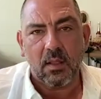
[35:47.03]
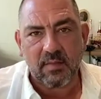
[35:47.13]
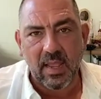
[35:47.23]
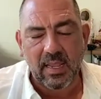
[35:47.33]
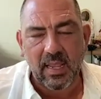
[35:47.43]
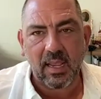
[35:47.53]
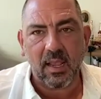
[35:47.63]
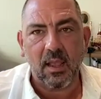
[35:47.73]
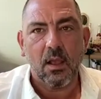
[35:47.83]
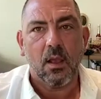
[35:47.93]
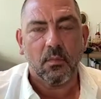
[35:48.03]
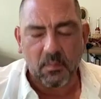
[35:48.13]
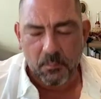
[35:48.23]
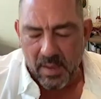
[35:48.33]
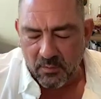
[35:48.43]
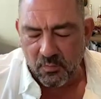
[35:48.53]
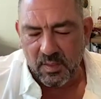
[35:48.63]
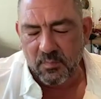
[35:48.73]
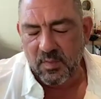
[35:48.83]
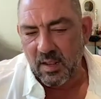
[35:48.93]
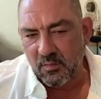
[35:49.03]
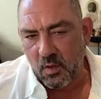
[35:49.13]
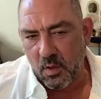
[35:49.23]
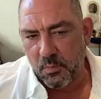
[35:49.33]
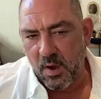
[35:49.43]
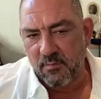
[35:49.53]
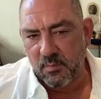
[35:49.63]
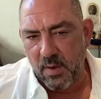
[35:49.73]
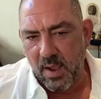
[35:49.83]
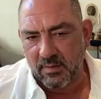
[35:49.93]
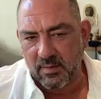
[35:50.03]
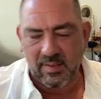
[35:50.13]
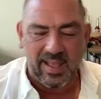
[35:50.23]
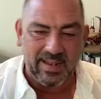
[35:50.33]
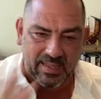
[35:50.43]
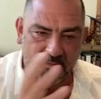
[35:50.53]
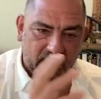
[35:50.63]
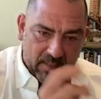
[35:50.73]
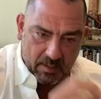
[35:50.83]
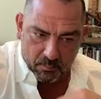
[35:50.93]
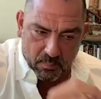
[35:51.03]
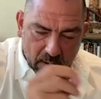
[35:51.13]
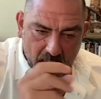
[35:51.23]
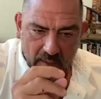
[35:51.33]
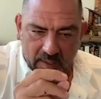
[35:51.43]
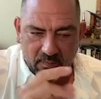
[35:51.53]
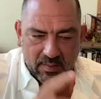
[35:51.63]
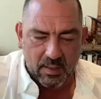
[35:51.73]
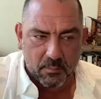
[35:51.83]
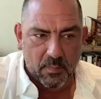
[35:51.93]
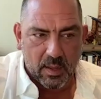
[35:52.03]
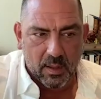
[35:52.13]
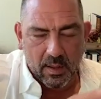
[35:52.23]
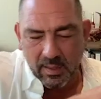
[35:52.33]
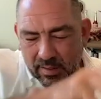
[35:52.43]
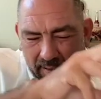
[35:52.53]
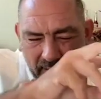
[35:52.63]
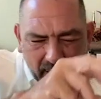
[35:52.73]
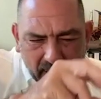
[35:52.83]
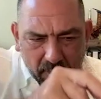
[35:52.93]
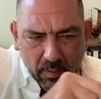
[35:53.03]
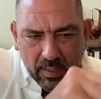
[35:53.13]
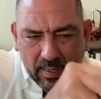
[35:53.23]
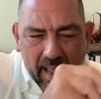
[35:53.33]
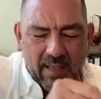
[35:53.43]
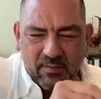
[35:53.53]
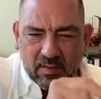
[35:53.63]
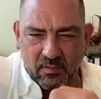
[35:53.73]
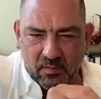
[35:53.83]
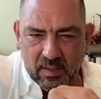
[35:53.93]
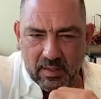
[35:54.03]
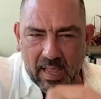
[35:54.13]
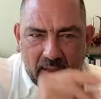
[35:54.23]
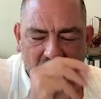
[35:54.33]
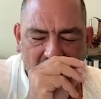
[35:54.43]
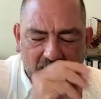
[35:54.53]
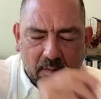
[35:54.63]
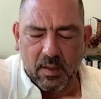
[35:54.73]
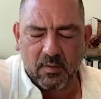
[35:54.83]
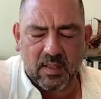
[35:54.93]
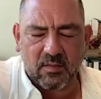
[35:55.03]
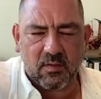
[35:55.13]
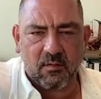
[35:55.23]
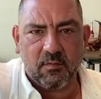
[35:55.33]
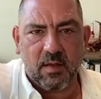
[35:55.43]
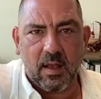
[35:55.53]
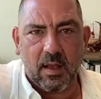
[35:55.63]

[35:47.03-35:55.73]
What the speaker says: taking the major themes that I saw in private practice and giving them an essence, a sense of